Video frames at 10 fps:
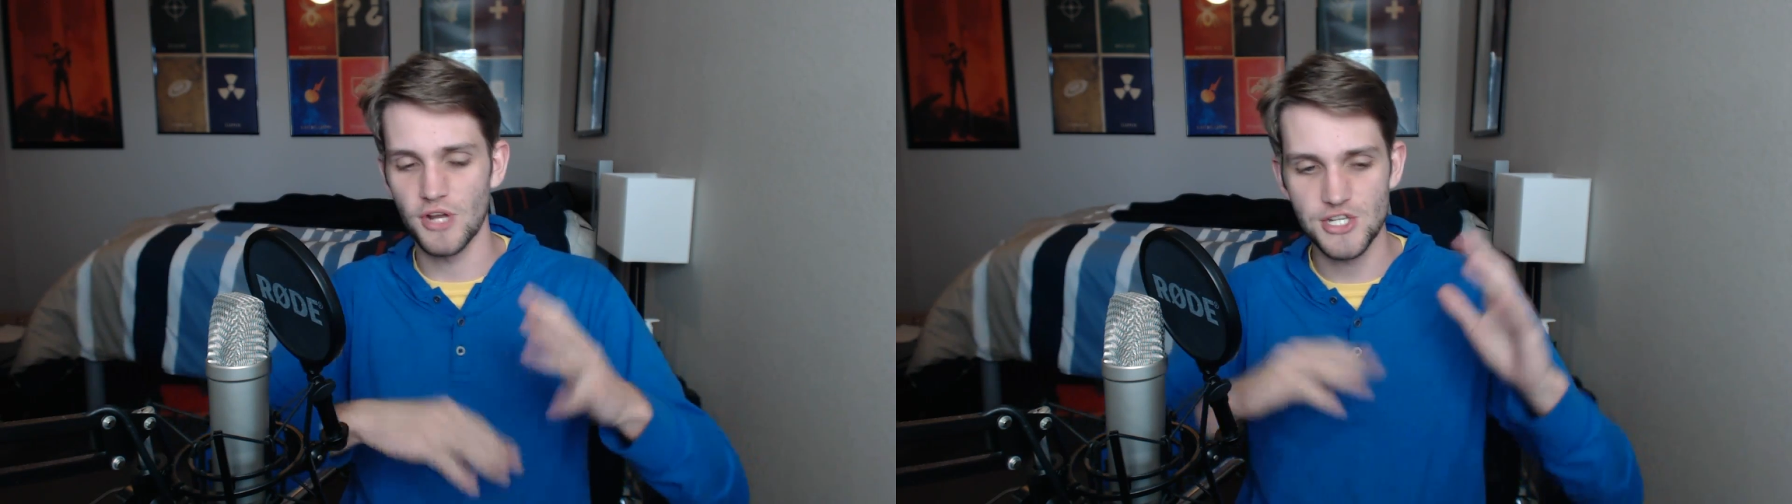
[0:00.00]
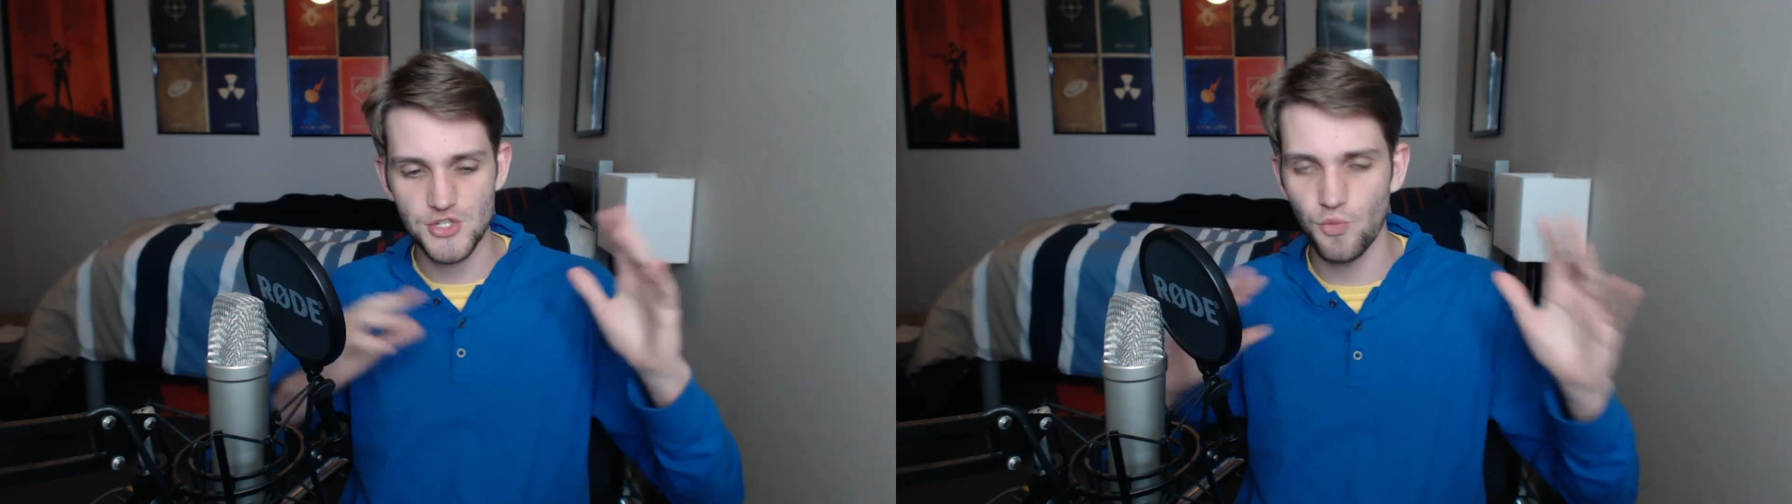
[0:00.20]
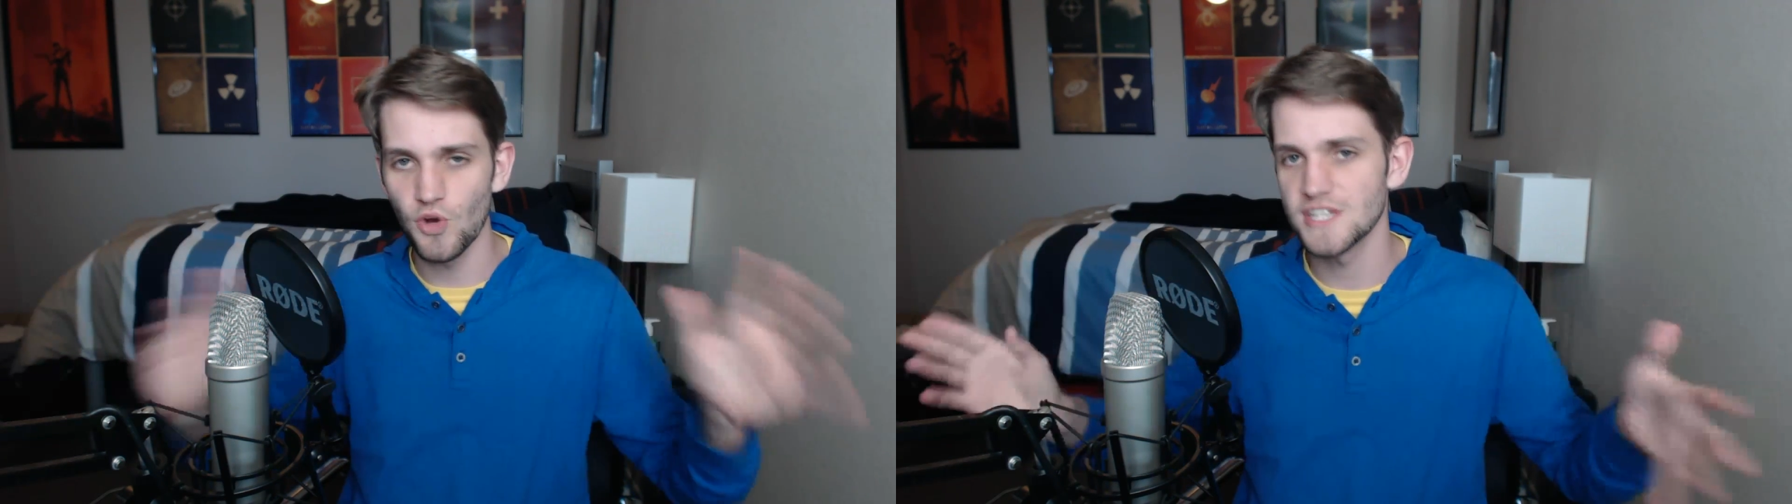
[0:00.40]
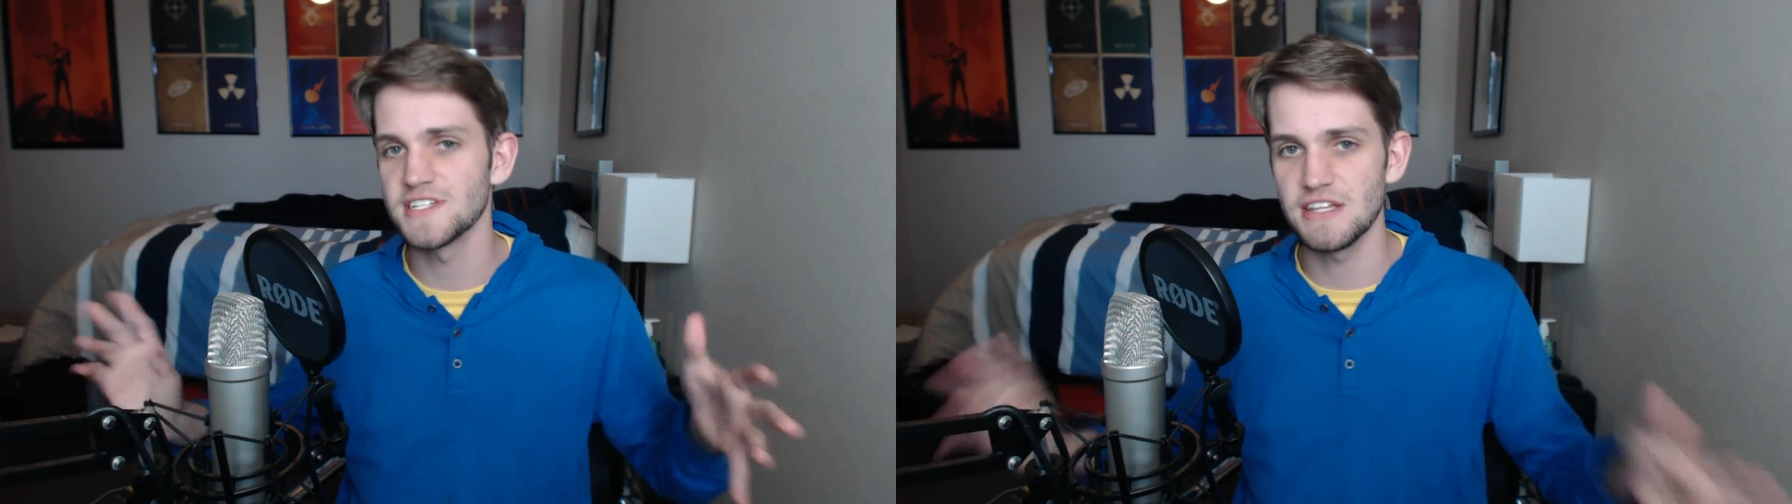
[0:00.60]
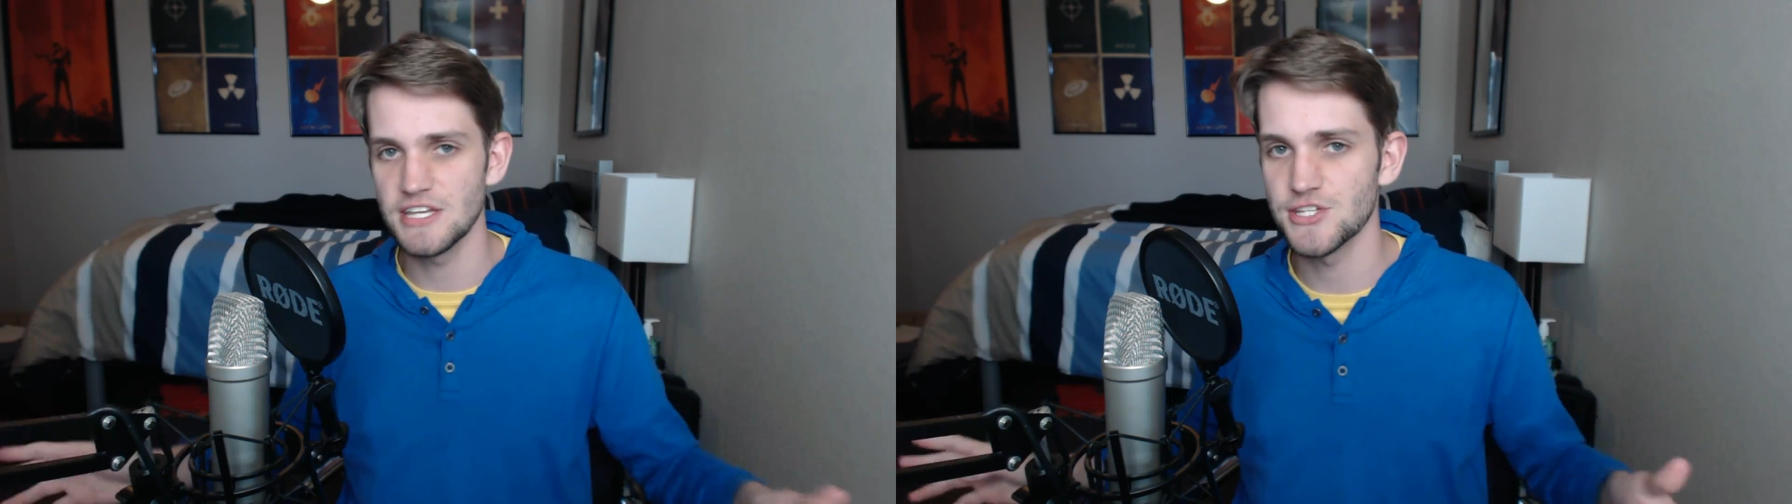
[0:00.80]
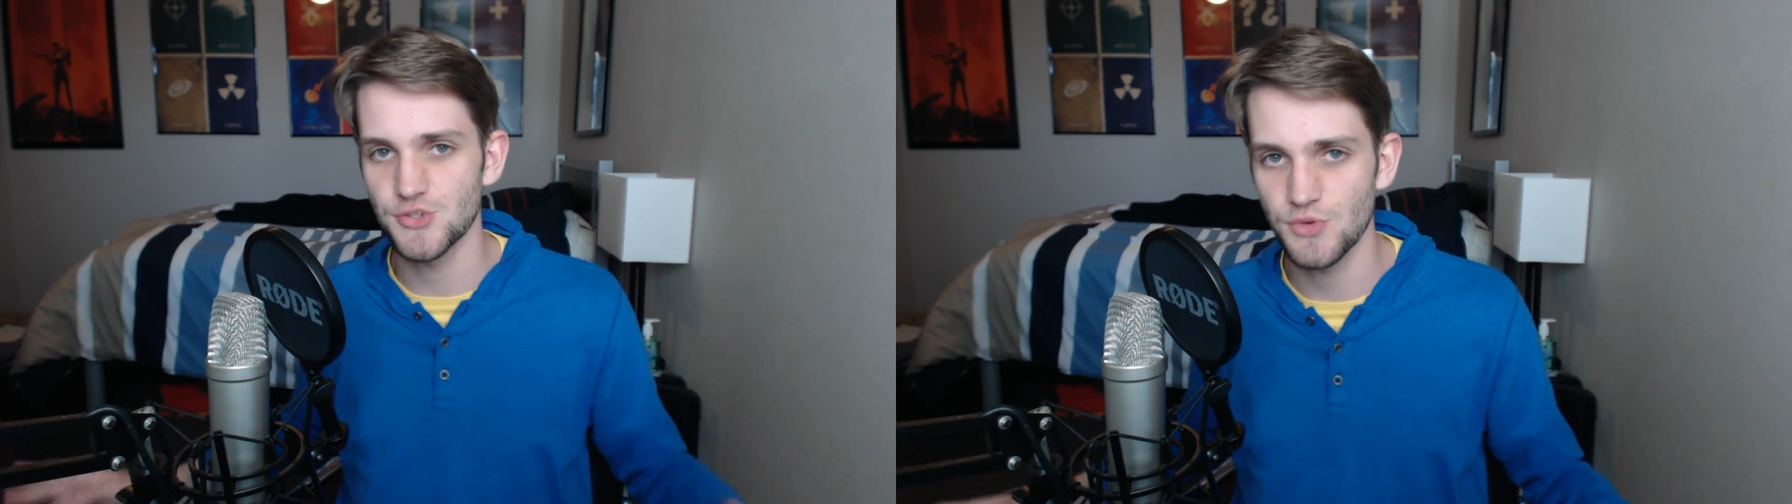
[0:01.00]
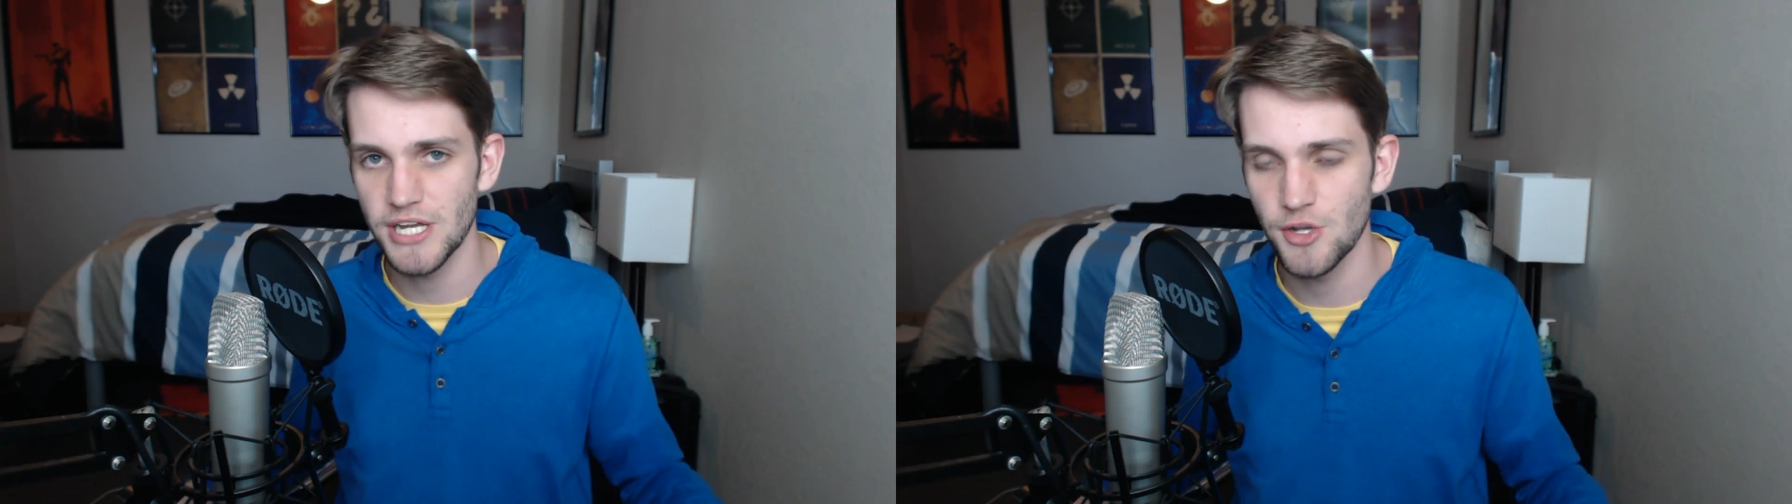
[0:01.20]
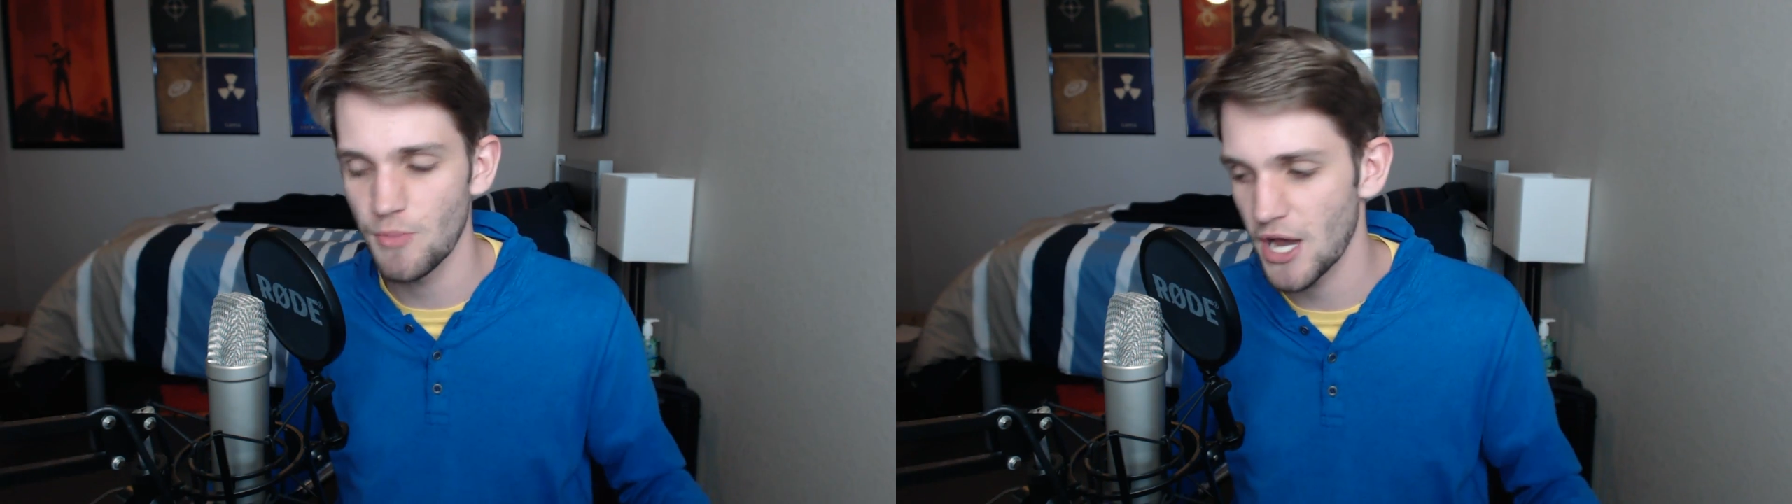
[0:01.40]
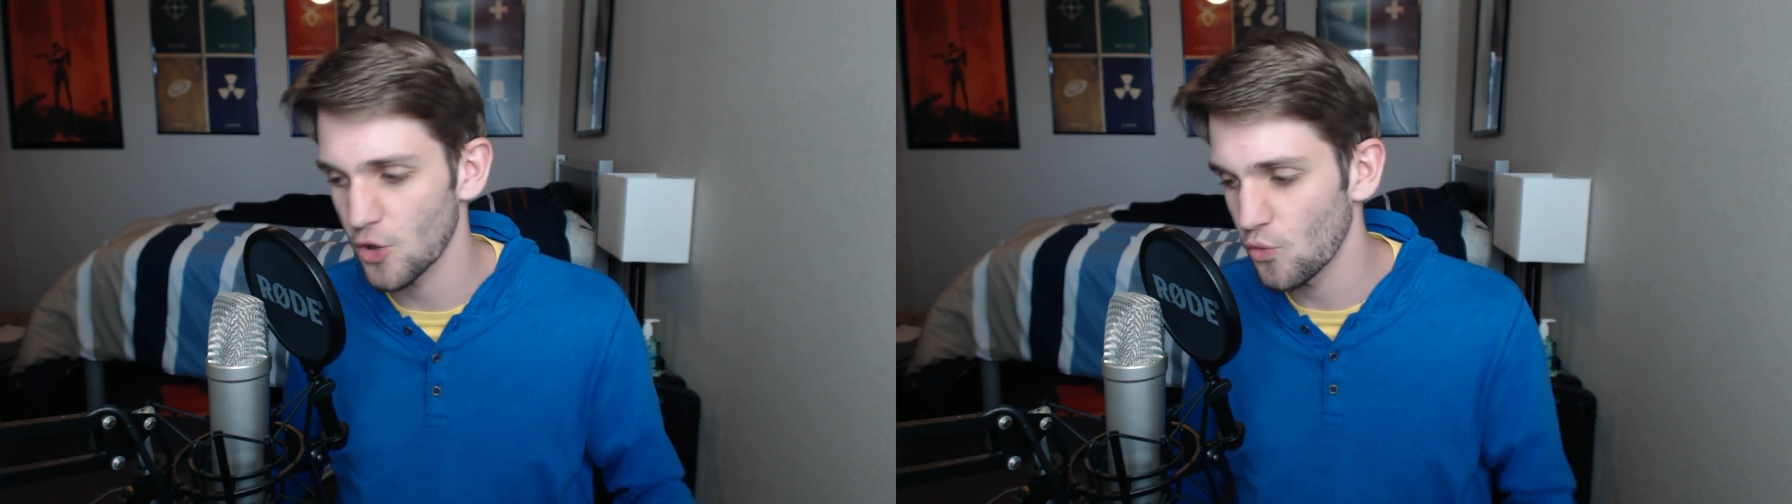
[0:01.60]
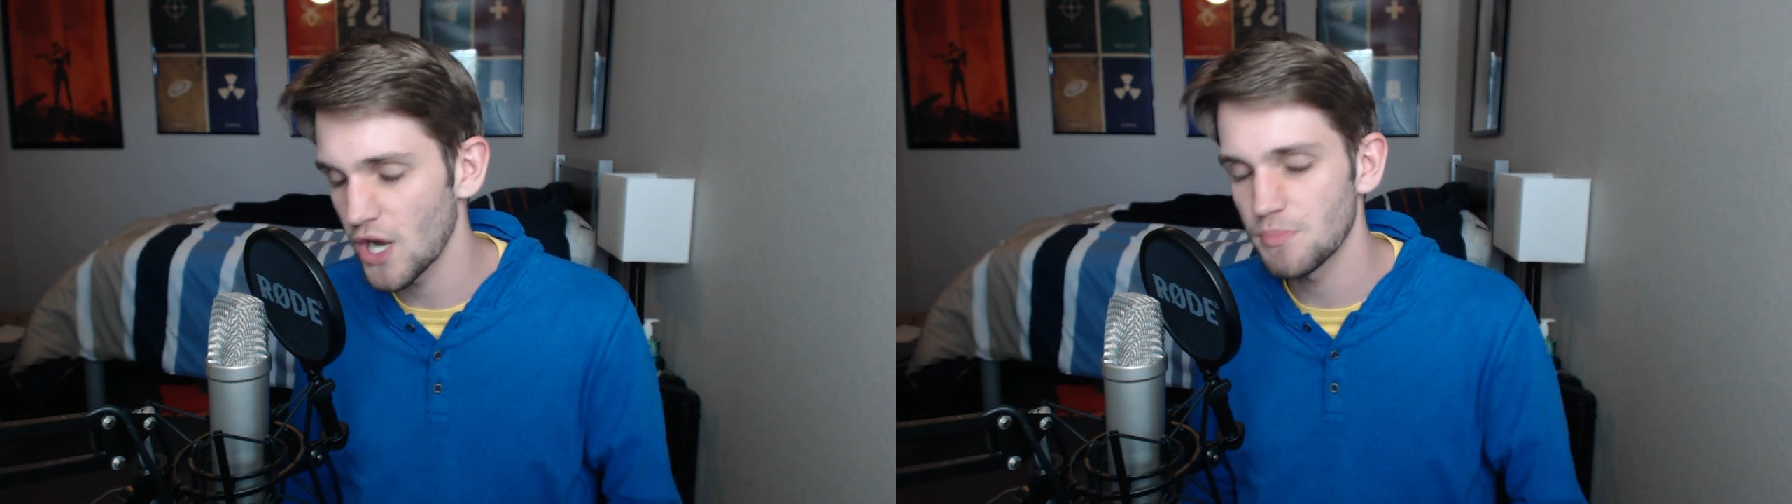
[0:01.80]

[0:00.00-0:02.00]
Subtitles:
I just want to see these three no matter what.